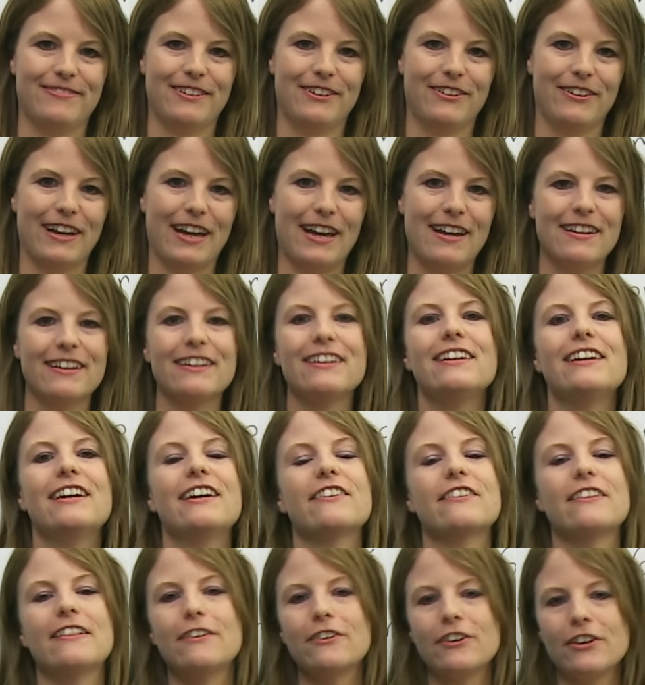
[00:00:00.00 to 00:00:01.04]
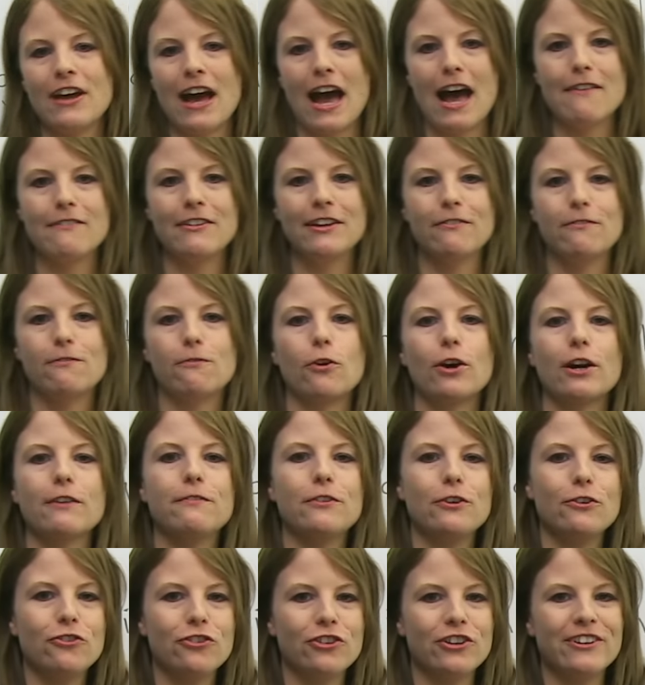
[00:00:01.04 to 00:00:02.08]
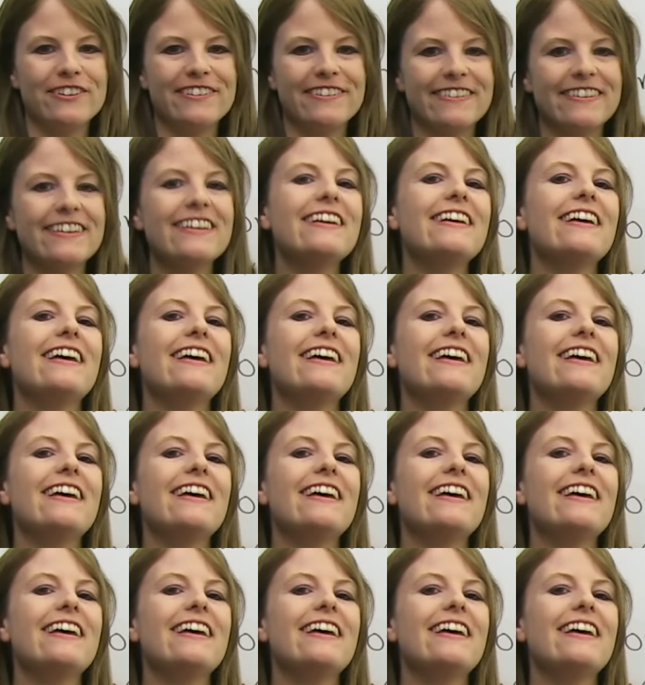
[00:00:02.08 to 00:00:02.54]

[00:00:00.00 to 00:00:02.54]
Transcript: Okay, so there you have it, four futures.